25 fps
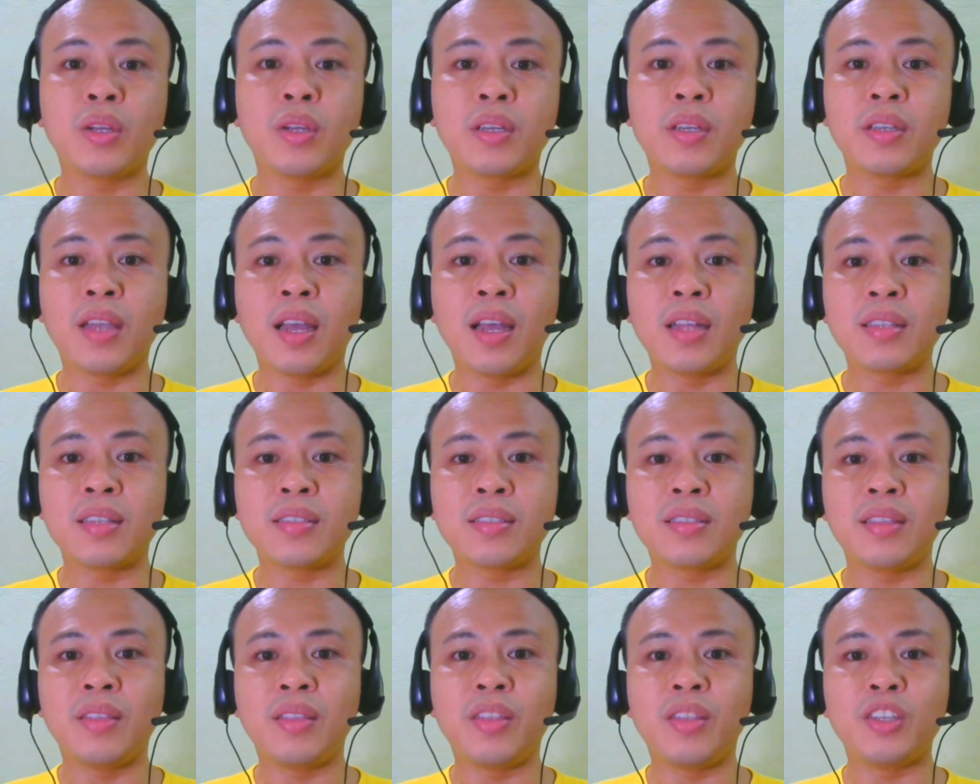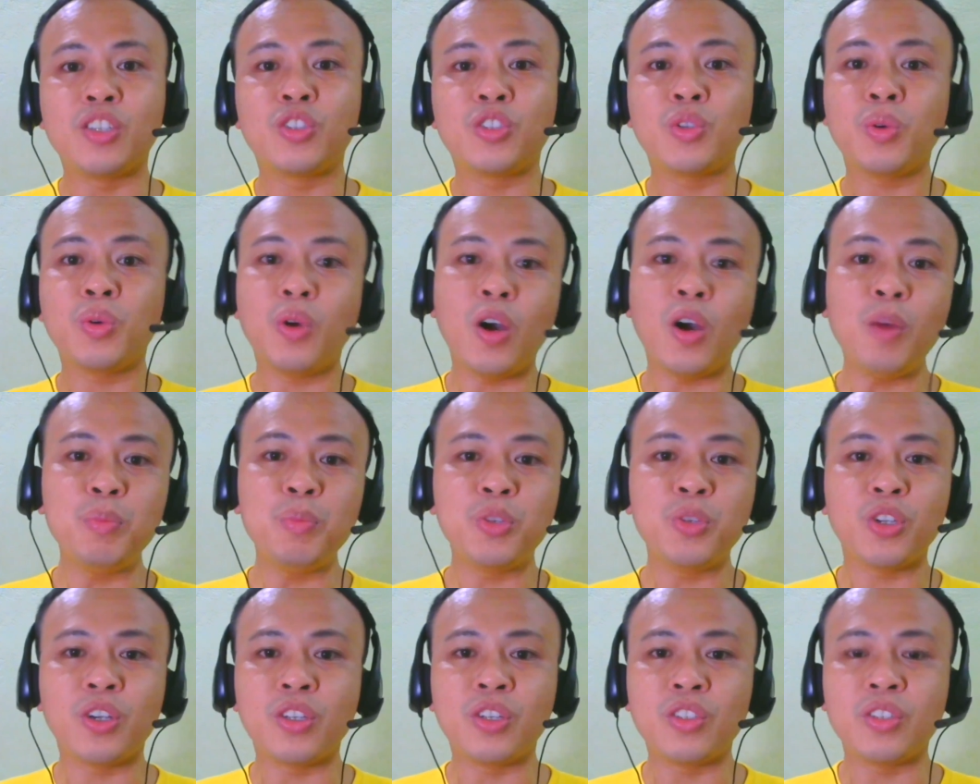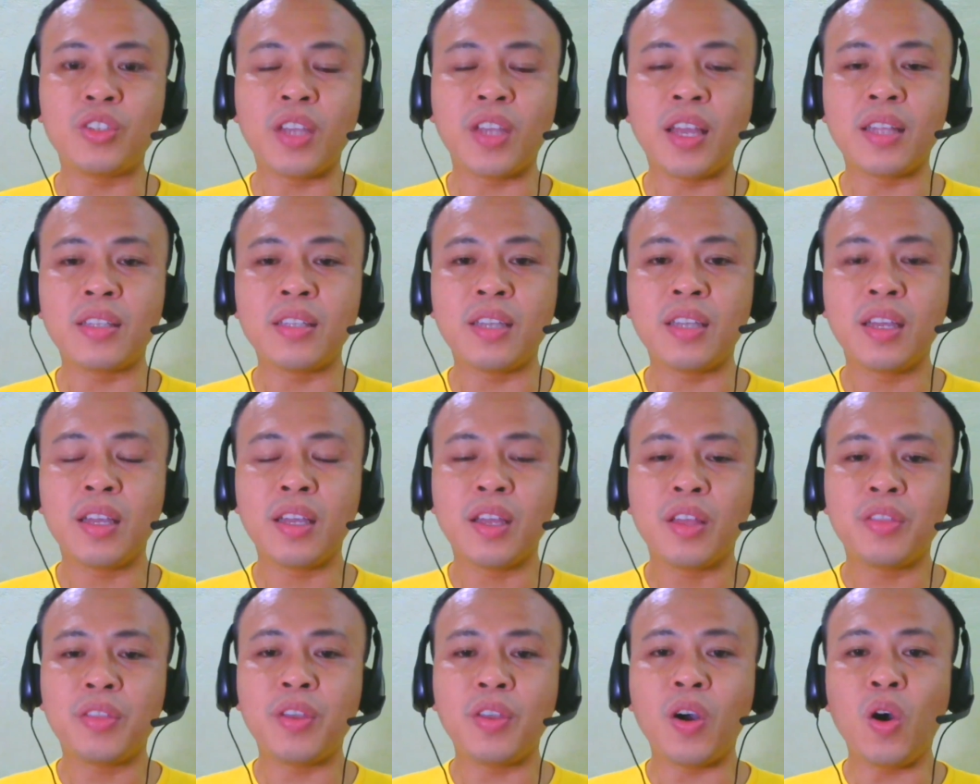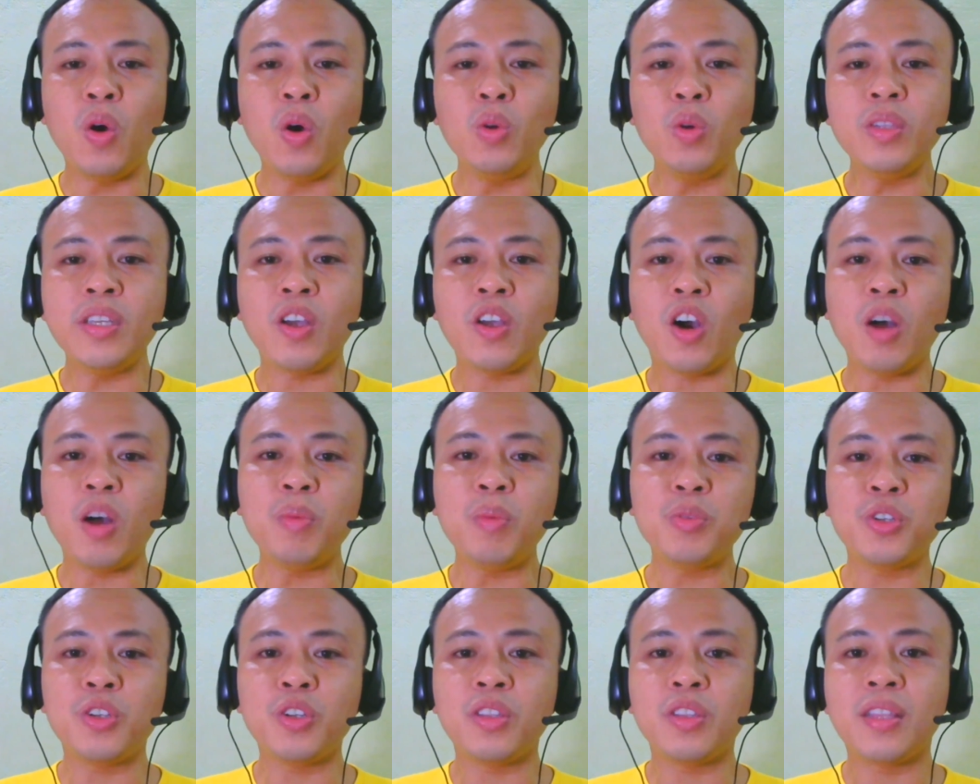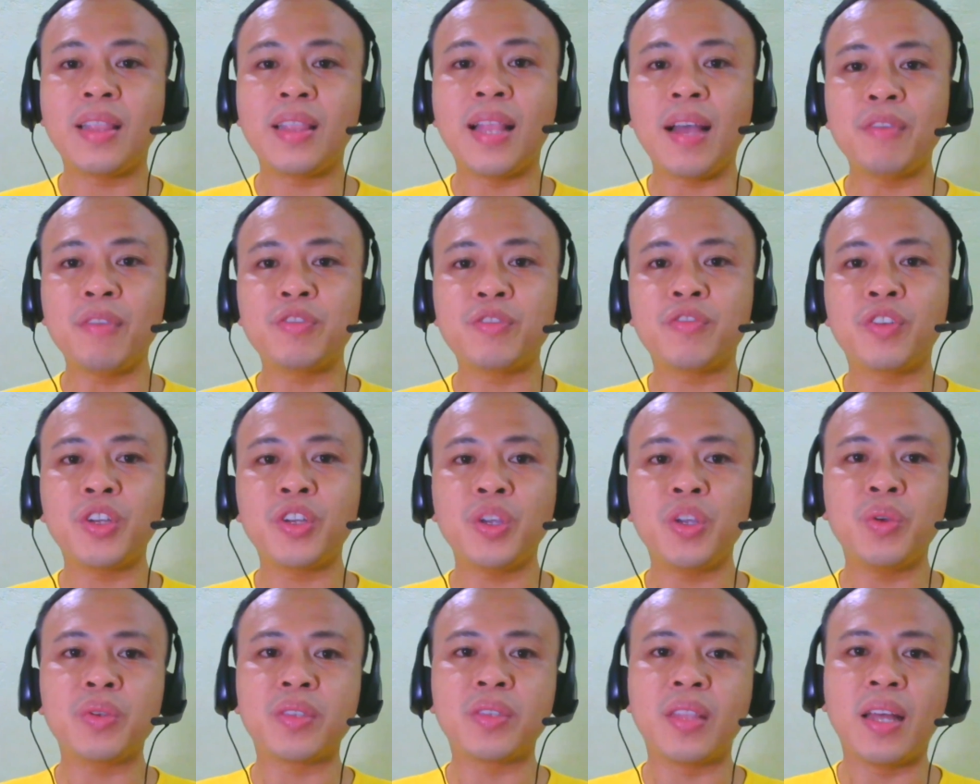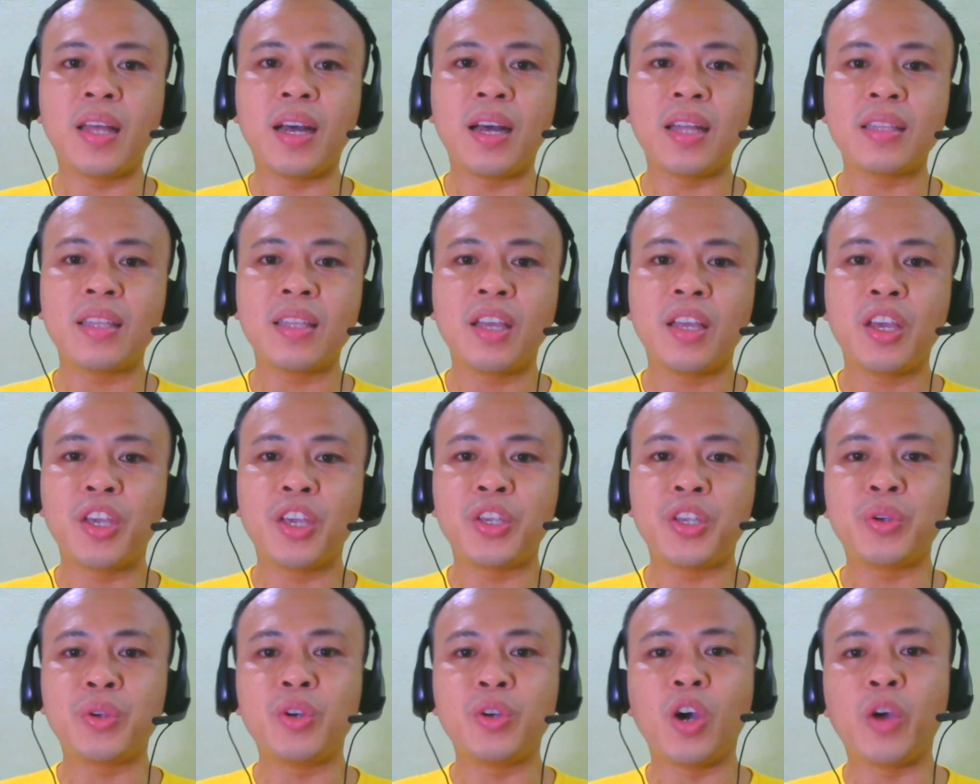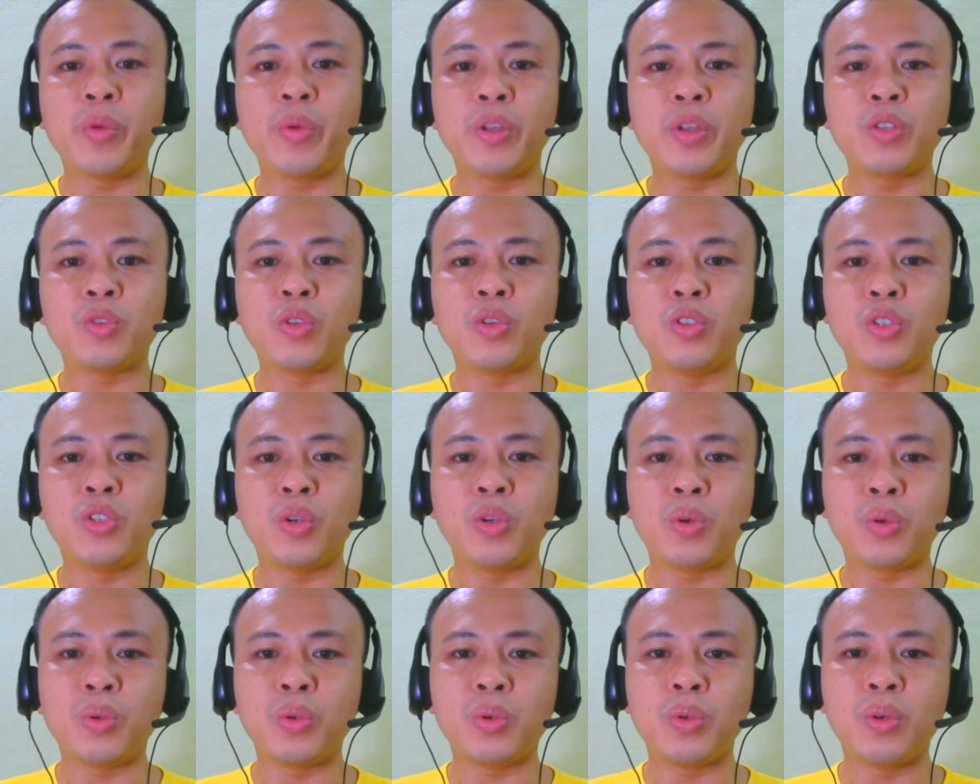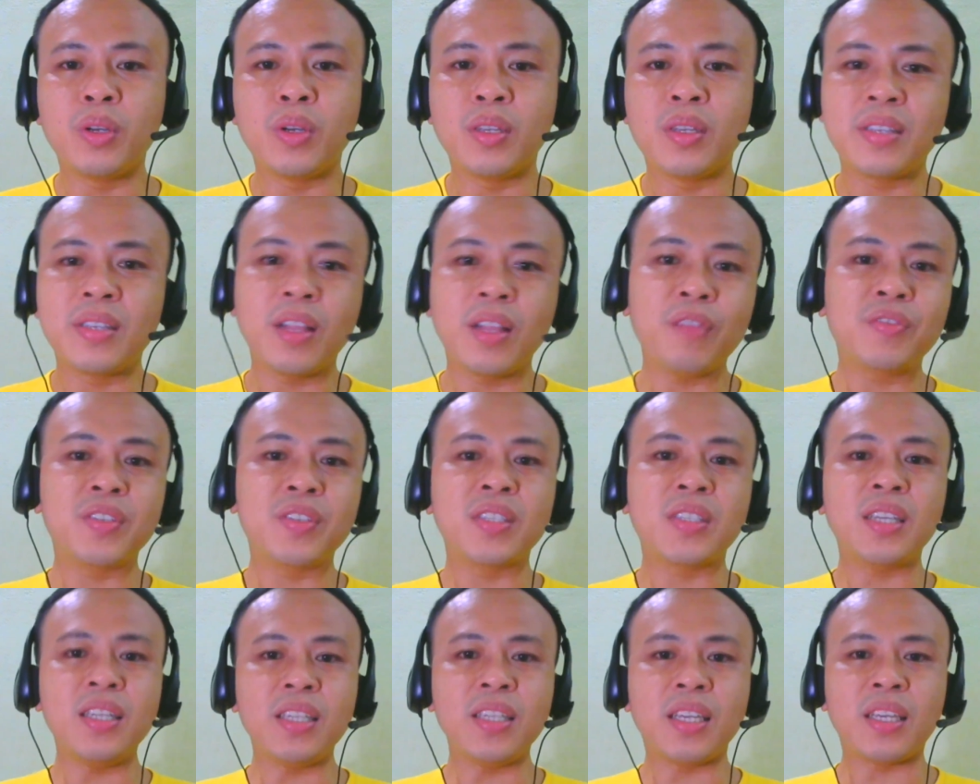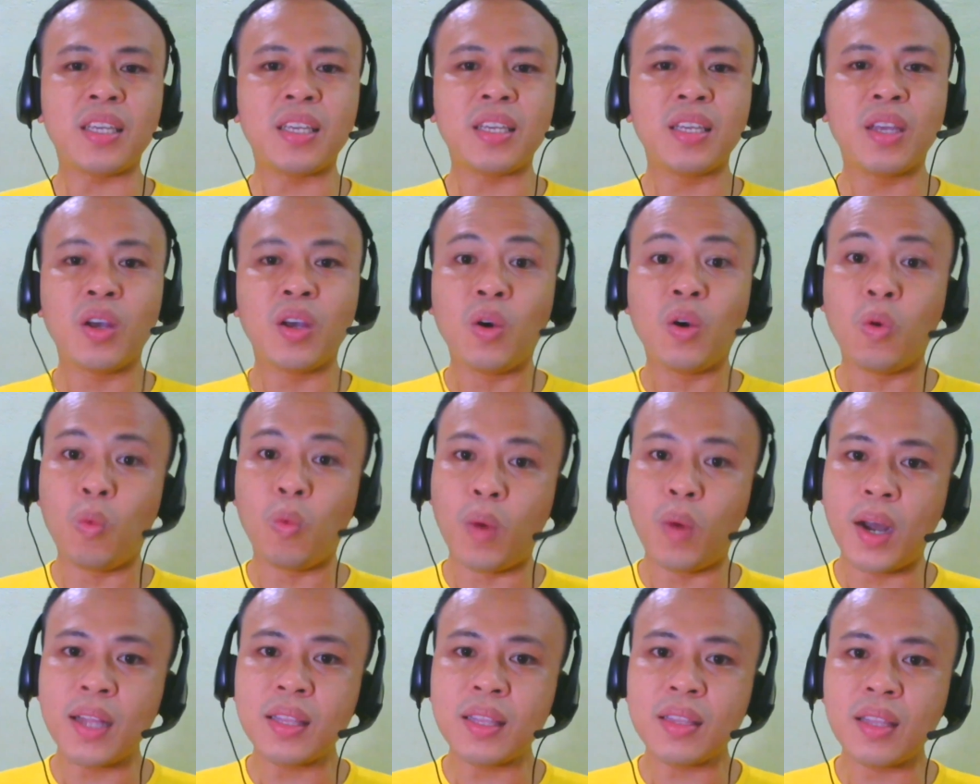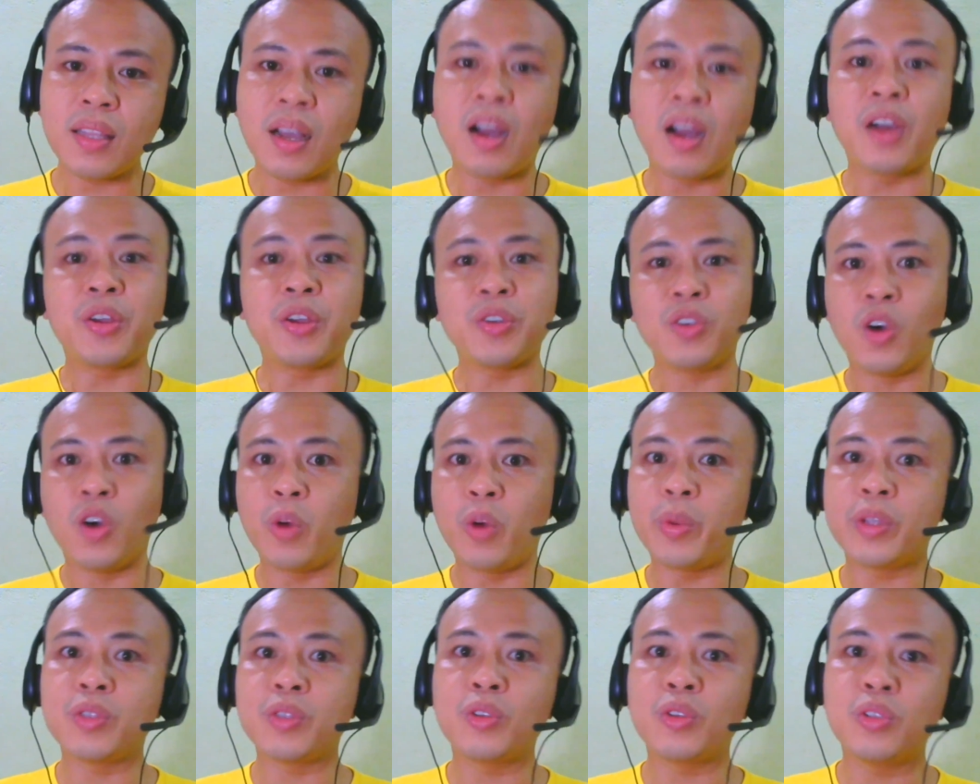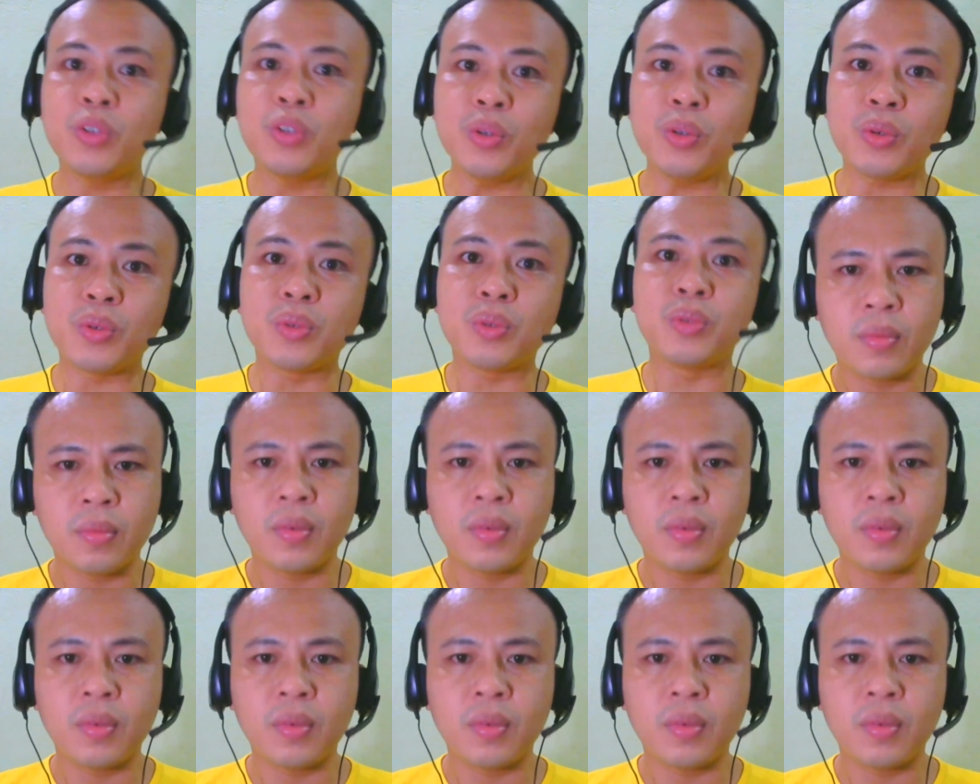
get these two options and the only option left for you is that you're going to do self-study? What are you going to do?